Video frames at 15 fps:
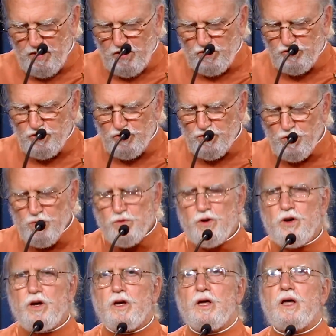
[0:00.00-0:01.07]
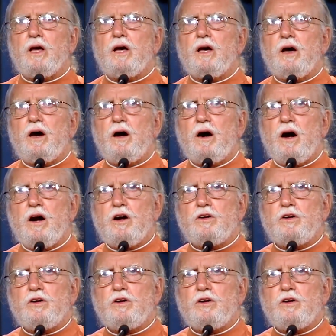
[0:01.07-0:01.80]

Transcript: So, our